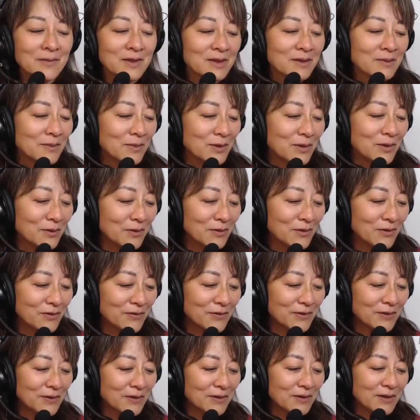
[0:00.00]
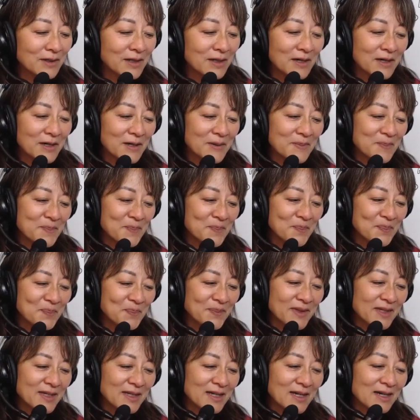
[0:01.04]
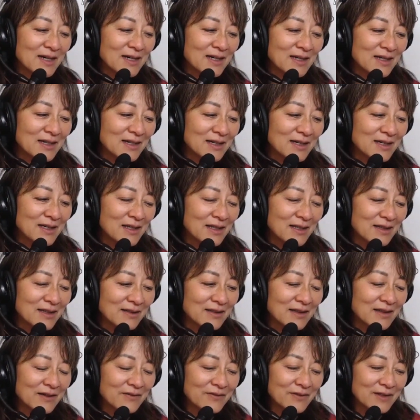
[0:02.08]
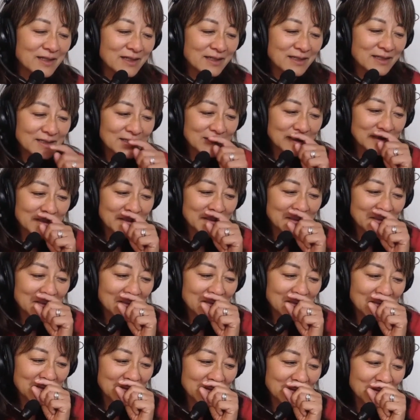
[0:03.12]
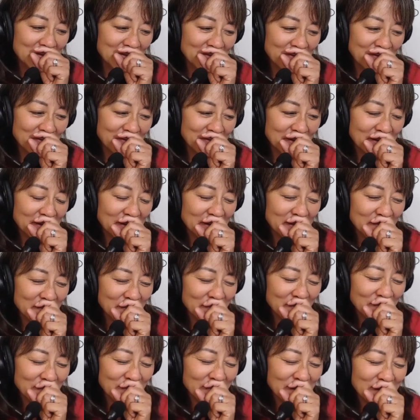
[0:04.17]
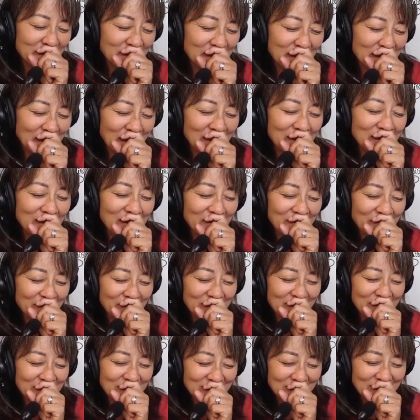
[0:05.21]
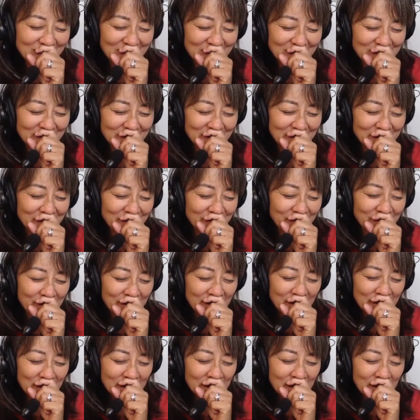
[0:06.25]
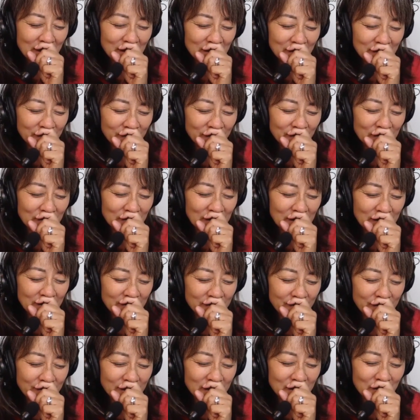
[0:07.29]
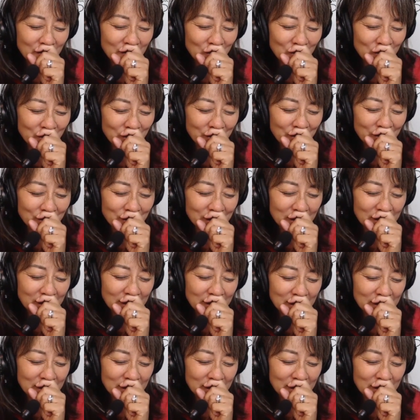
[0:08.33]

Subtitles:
beautiful. I love that idea of I love that idea of love and work, and